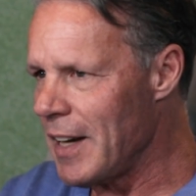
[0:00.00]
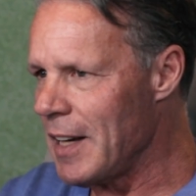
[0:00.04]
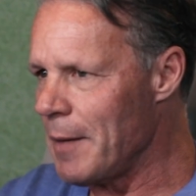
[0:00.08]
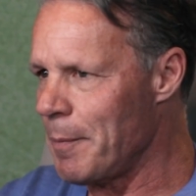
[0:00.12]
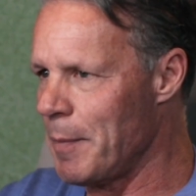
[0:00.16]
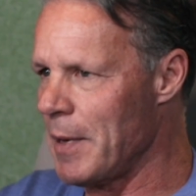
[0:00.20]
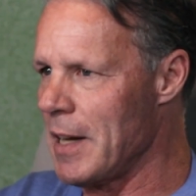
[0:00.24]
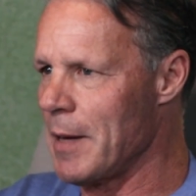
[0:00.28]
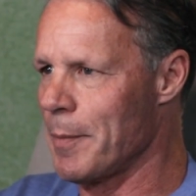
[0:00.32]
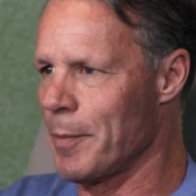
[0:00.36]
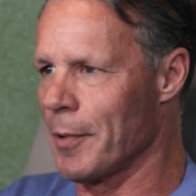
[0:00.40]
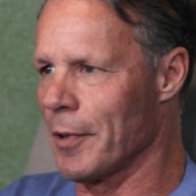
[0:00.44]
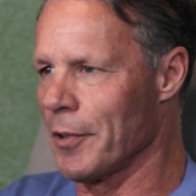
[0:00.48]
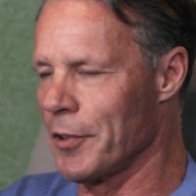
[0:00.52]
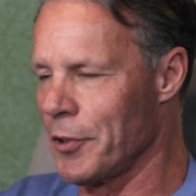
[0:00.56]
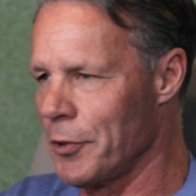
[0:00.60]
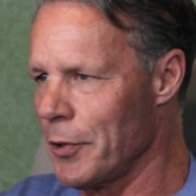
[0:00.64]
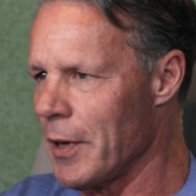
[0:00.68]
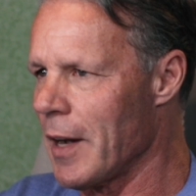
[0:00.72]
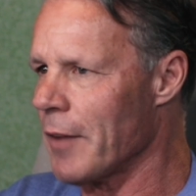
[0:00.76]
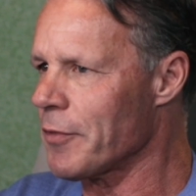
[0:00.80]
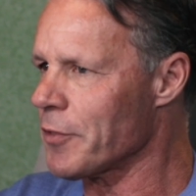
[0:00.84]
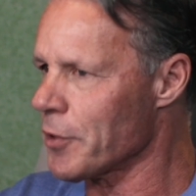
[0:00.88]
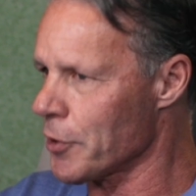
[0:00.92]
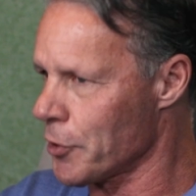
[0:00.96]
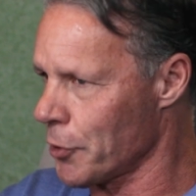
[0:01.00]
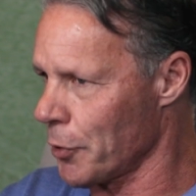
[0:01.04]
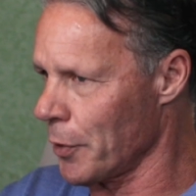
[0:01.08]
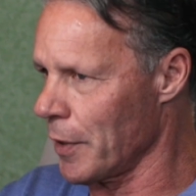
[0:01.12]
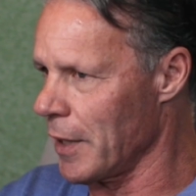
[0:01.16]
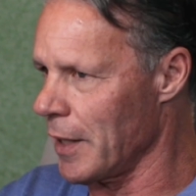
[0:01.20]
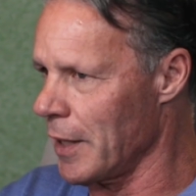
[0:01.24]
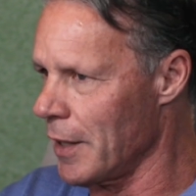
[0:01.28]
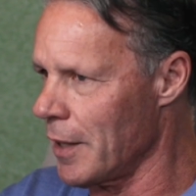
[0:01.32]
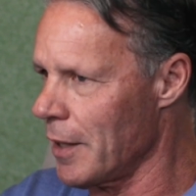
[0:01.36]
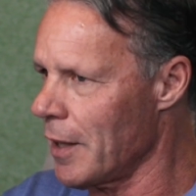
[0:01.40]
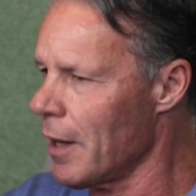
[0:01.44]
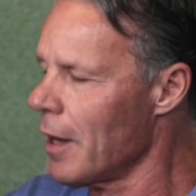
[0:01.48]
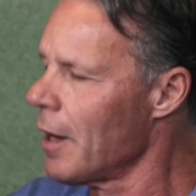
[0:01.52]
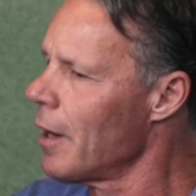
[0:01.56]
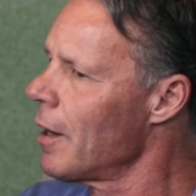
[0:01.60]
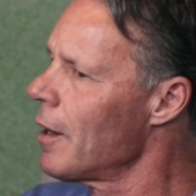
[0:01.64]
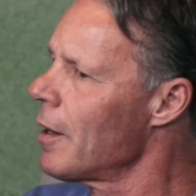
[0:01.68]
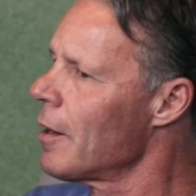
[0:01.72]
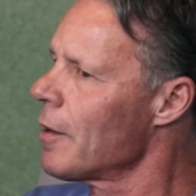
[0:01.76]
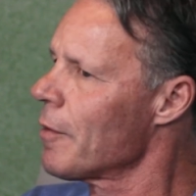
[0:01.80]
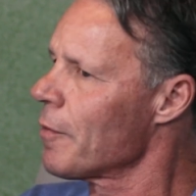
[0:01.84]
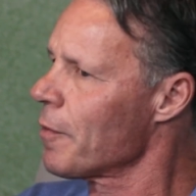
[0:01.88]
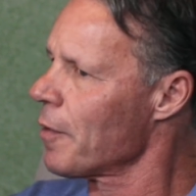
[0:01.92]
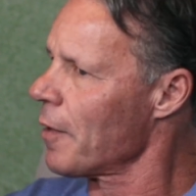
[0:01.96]
many people do you have to treat
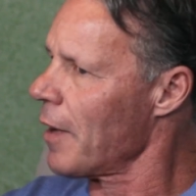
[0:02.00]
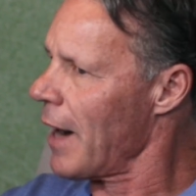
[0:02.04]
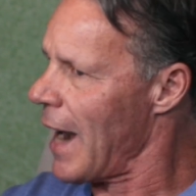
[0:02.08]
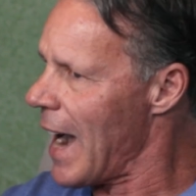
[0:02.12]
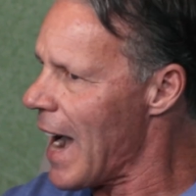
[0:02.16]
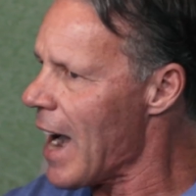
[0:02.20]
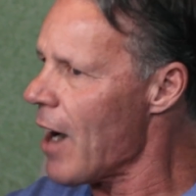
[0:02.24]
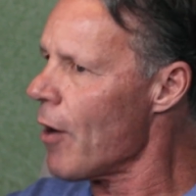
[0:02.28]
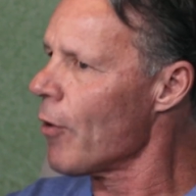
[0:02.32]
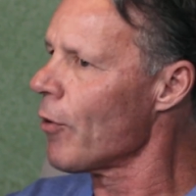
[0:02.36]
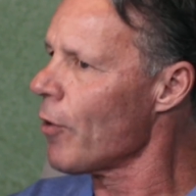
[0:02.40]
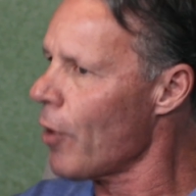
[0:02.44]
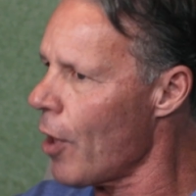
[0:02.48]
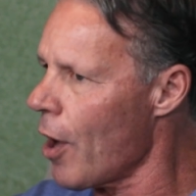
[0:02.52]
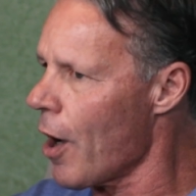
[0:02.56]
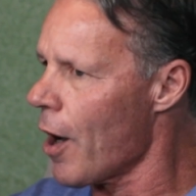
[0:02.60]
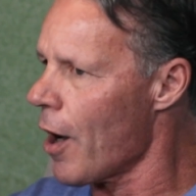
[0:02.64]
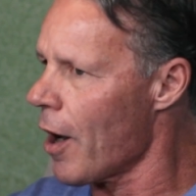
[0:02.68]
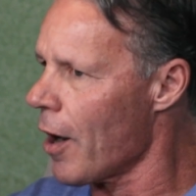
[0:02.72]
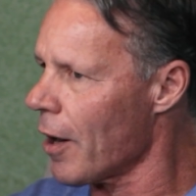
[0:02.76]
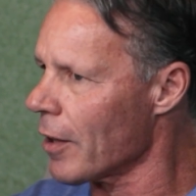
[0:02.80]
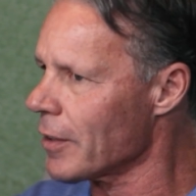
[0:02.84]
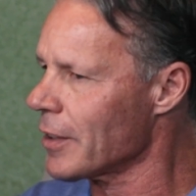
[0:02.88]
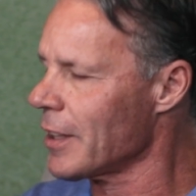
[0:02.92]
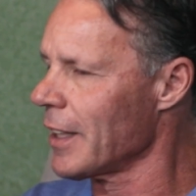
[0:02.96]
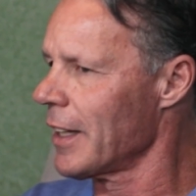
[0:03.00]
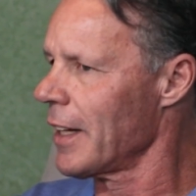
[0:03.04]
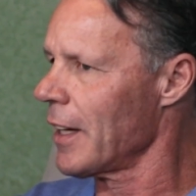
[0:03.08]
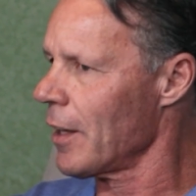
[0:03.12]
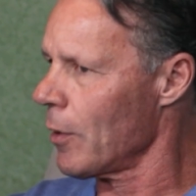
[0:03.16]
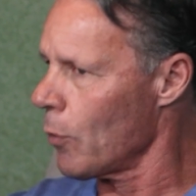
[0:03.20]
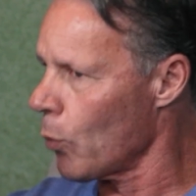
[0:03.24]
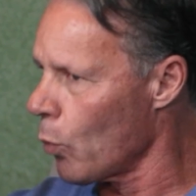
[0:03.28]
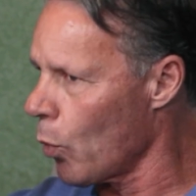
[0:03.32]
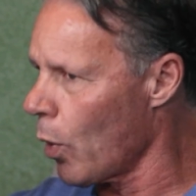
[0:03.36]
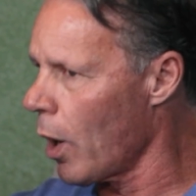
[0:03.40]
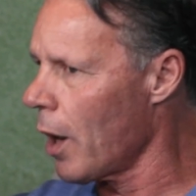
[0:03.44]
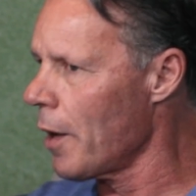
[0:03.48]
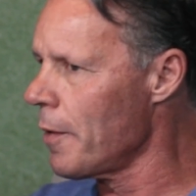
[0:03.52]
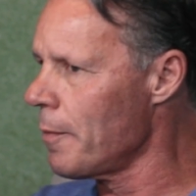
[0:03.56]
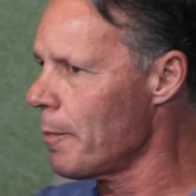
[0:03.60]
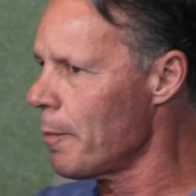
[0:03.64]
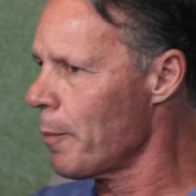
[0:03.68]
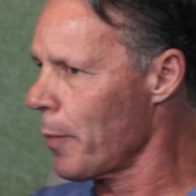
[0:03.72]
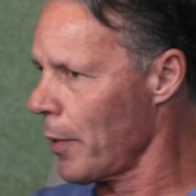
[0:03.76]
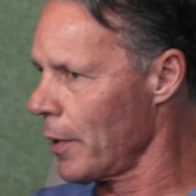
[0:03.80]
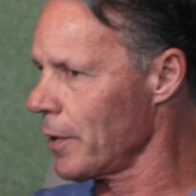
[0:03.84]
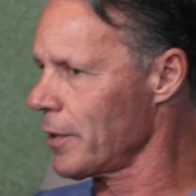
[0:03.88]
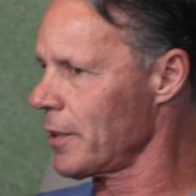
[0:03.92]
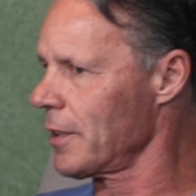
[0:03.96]
for how long to get
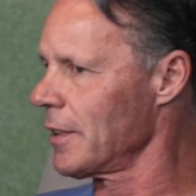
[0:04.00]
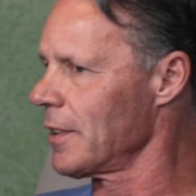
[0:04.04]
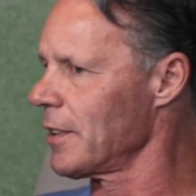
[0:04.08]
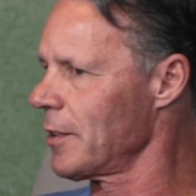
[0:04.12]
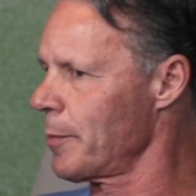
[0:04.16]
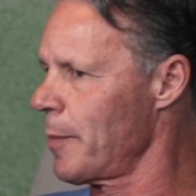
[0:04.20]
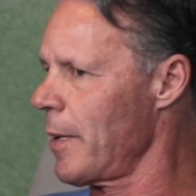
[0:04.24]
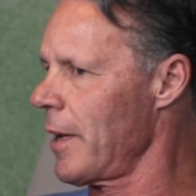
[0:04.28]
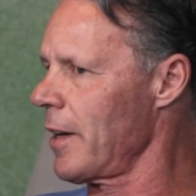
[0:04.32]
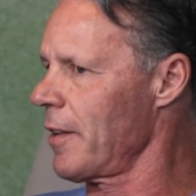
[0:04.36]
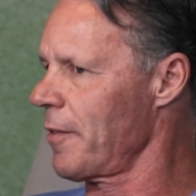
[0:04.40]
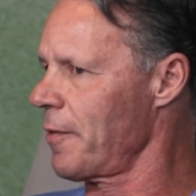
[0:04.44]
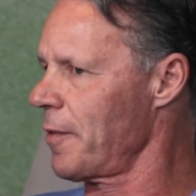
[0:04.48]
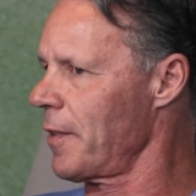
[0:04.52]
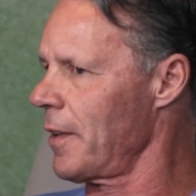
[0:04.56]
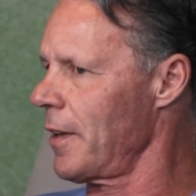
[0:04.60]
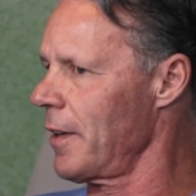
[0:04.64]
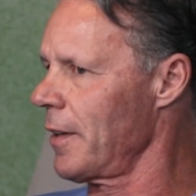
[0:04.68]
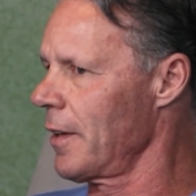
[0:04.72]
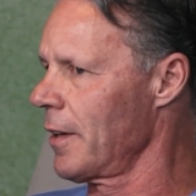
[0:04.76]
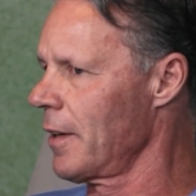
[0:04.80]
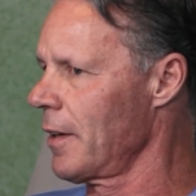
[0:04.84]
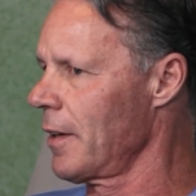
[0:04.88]
one person's benefit?